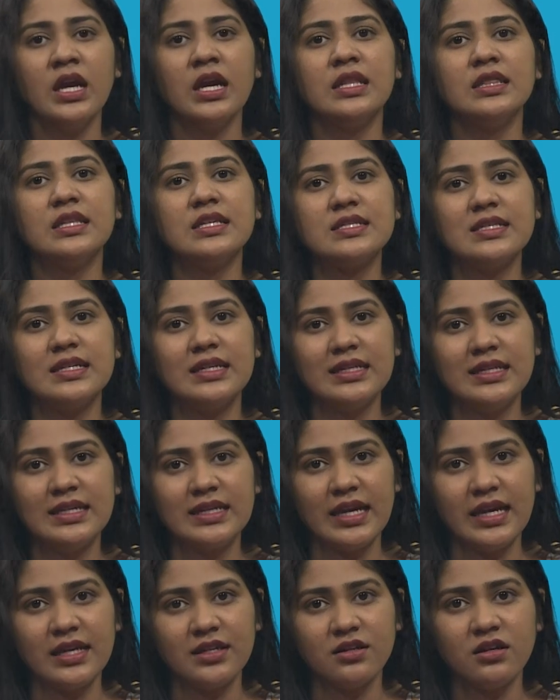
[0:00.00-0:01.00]
This
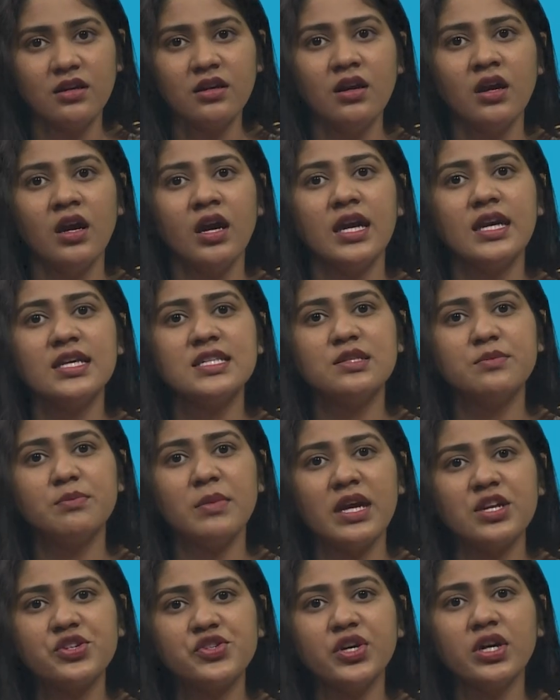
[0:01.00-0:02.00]
indicator is
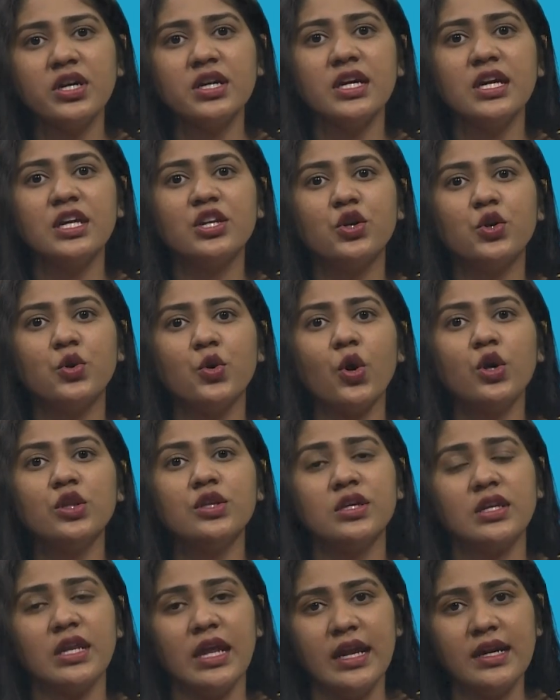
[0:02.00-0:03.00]
measured in growth
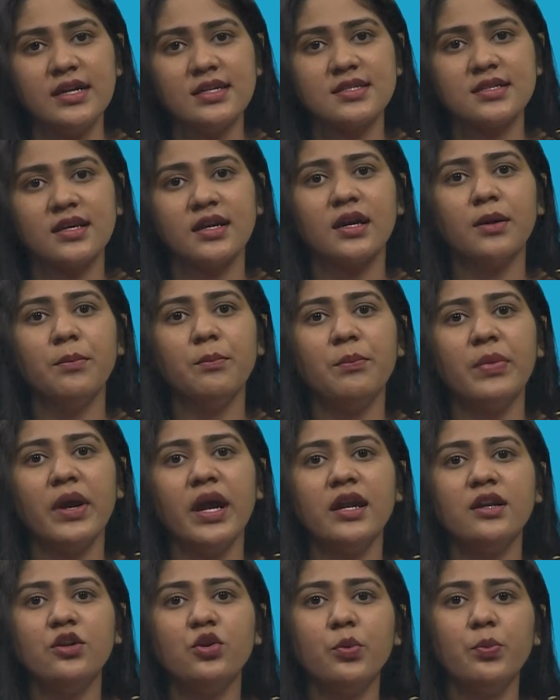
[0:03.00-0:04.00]
rates
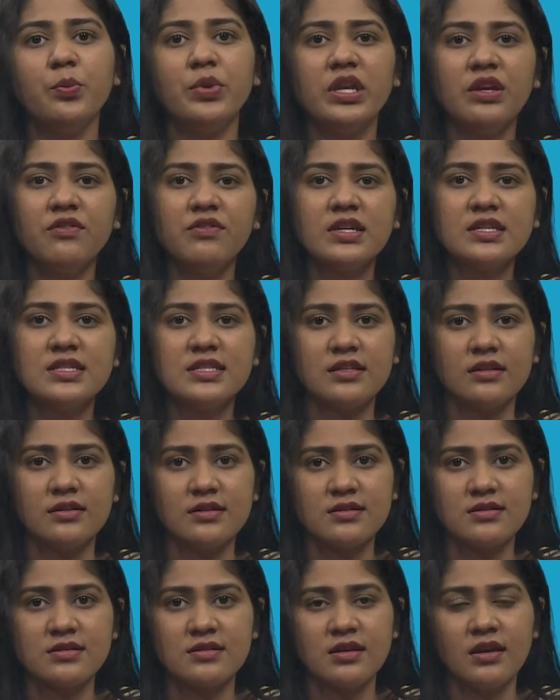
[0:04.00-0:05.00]
compared to previous
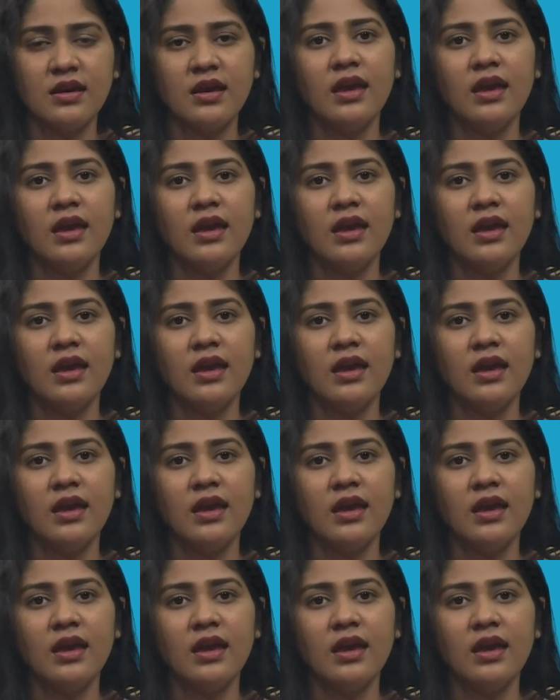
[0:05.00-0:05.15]
years.